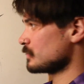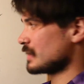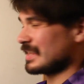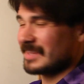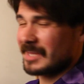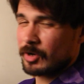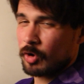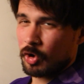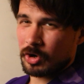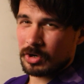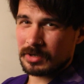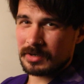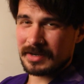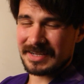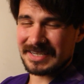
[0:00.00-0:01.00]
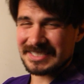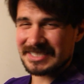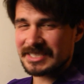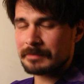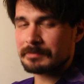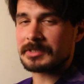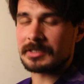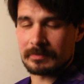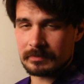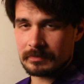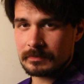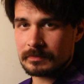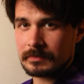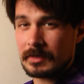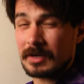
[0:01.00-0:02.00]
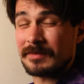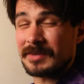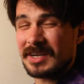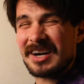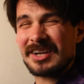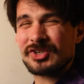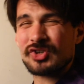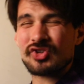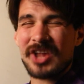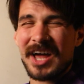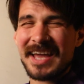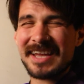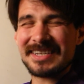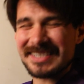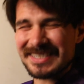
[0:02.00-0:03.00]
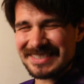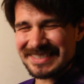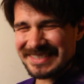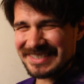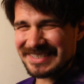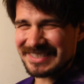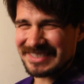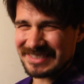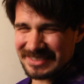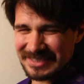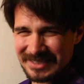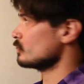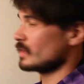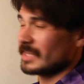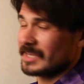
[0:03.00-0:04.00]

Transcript: and they are a symptom of an underlying dis-ease.